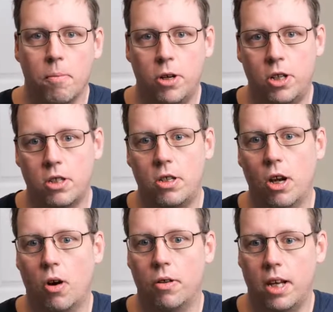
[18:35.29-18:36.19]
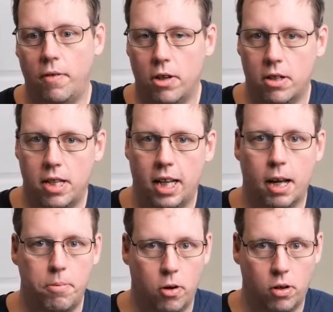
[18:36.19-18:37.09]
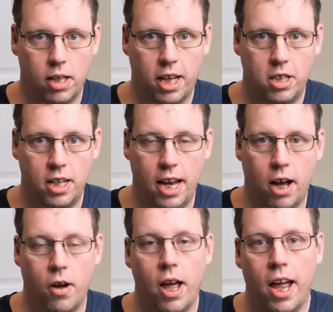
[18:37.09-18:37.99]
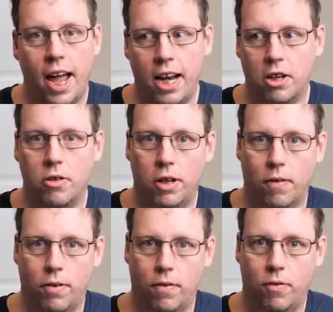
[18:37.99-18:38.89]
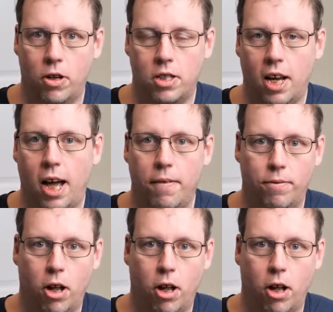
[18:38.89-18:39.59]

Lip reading: But just know that if you're setting up your own collection now and you're doing it for the first time,